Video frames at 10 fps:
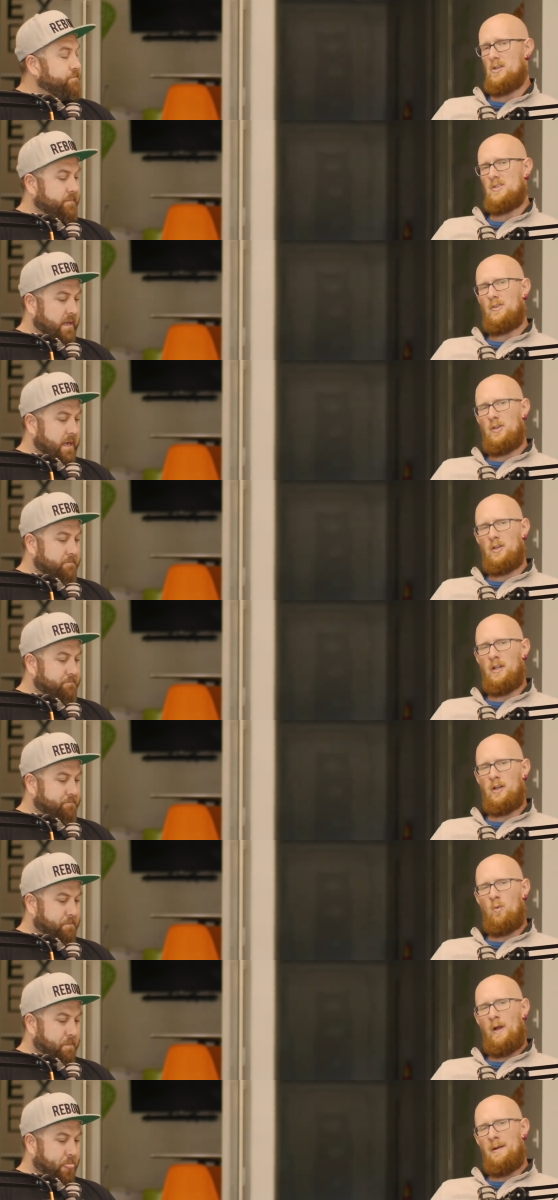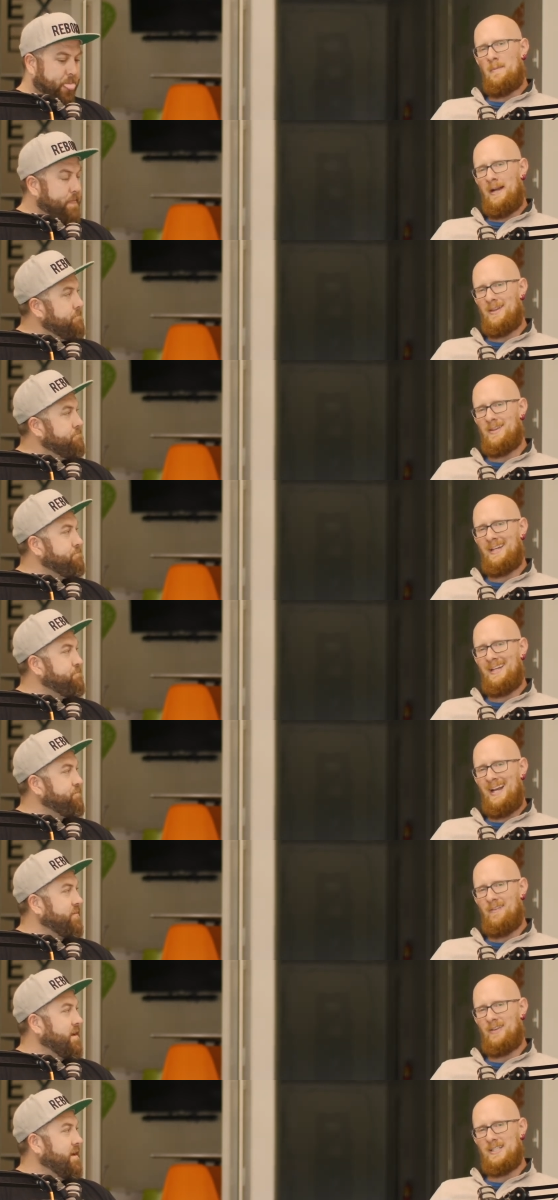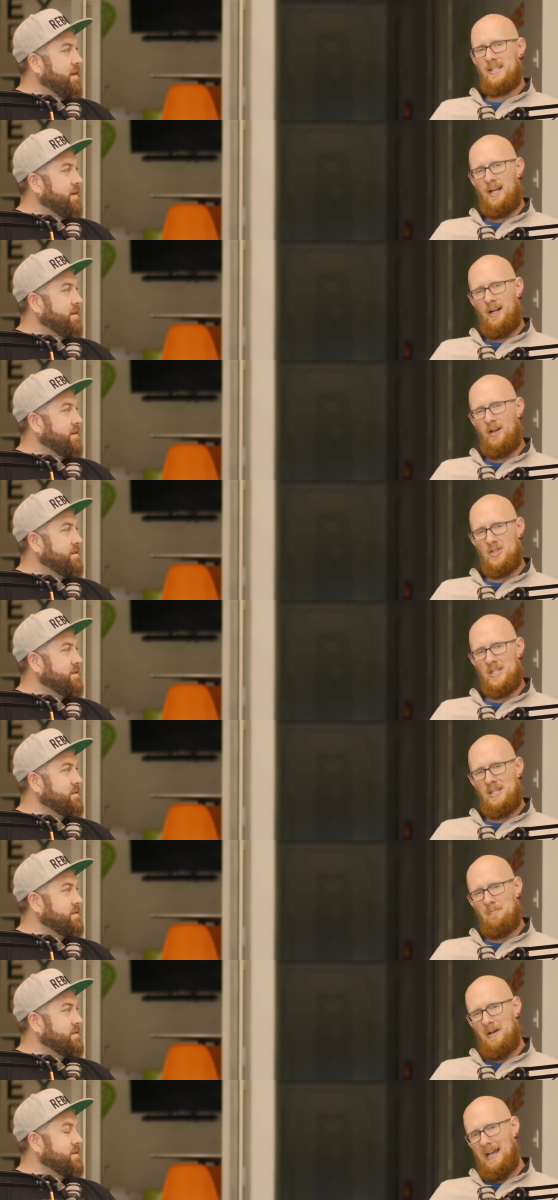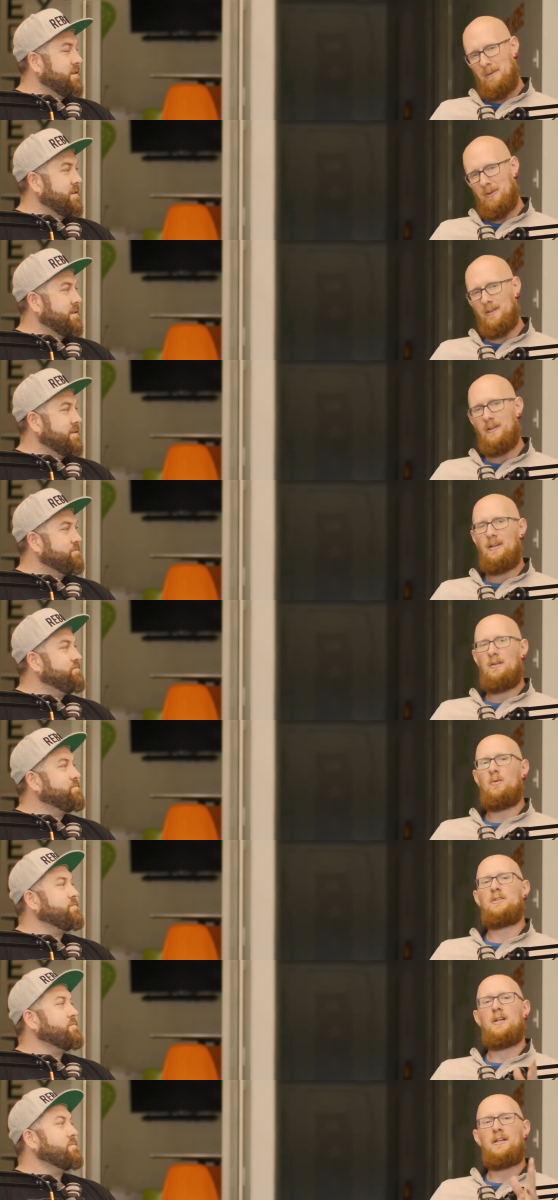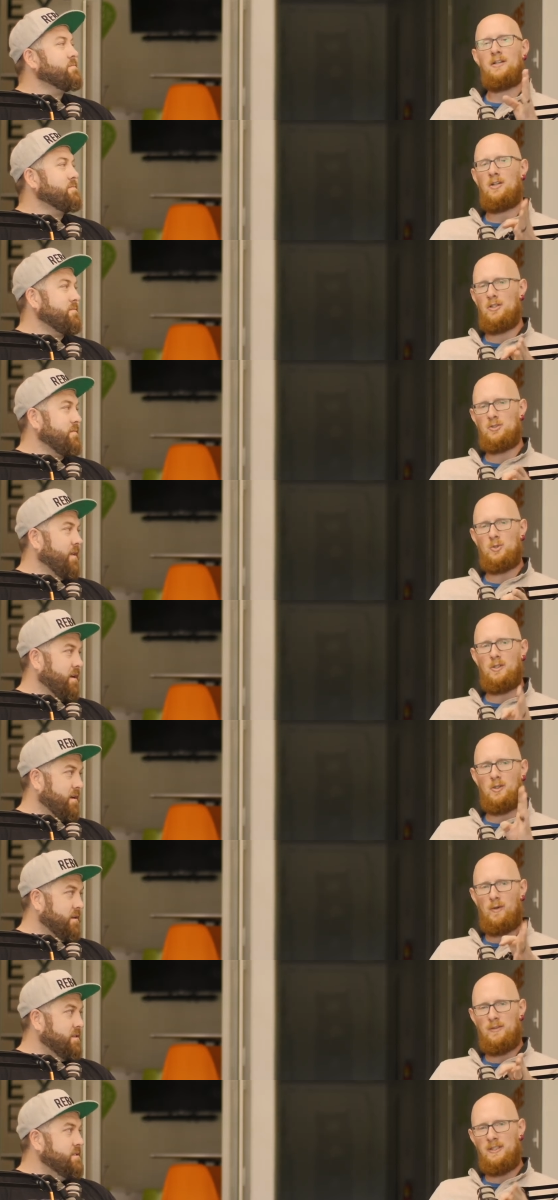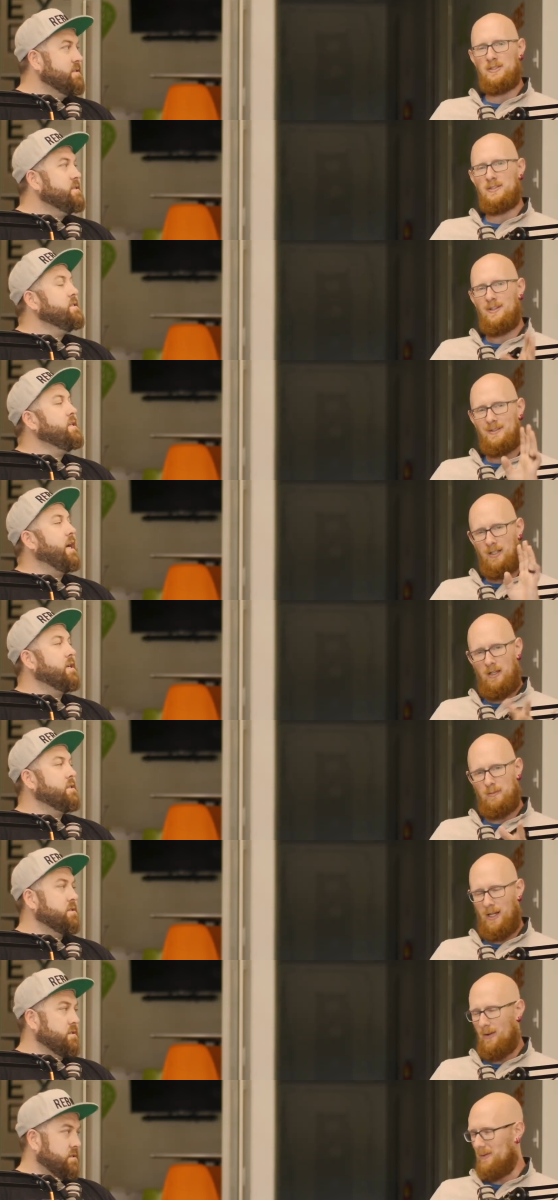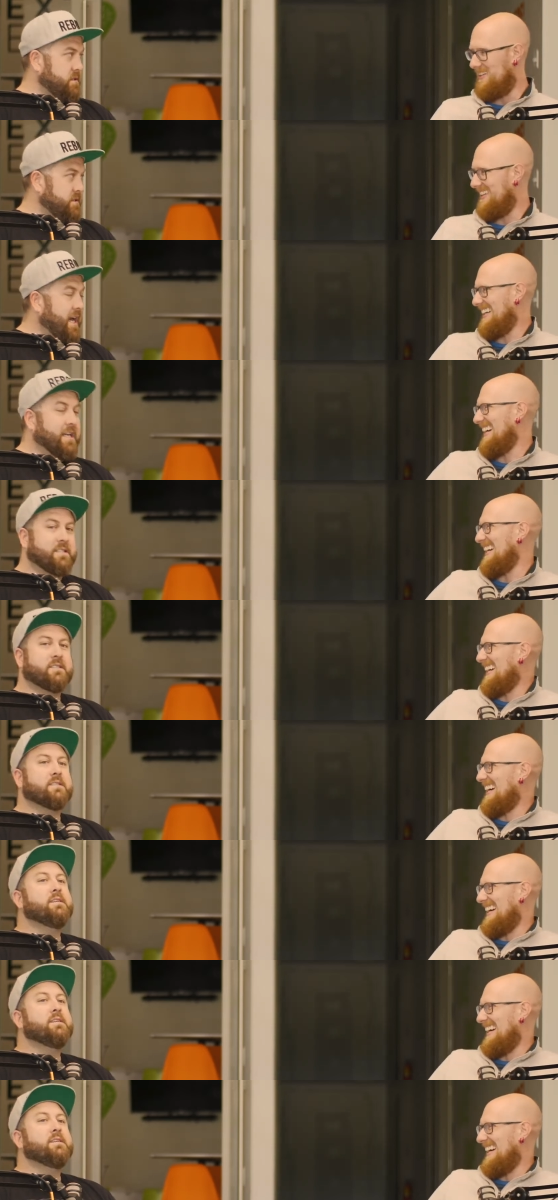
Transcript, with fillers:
Speaker 1: those of you that are like, wait a minute, they didn't have guitars in the Bible. We're talking cultural equivalents. Yeah. Calm down.
Speaker 2: yes.